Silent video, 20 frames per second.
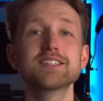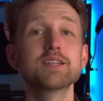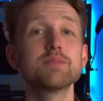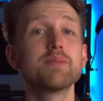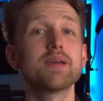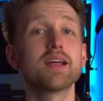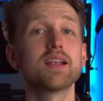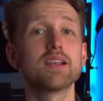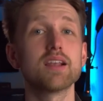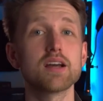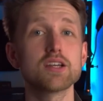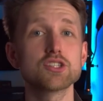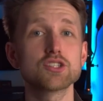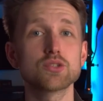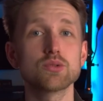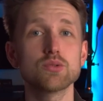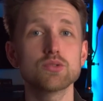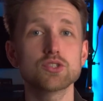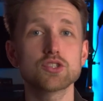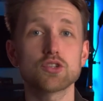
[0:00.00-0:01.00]
can be a light
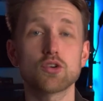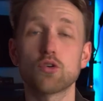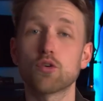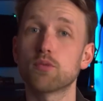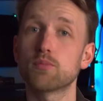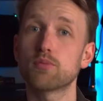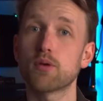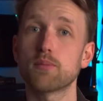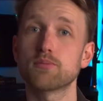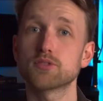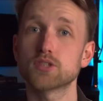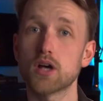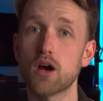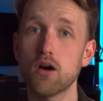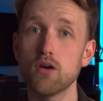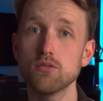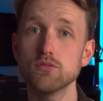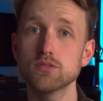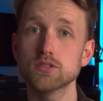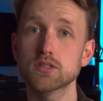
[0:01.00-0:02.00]
source or a prop to
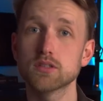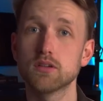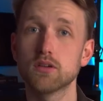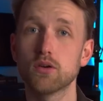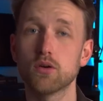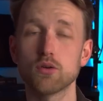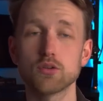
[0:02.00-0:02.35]
hold,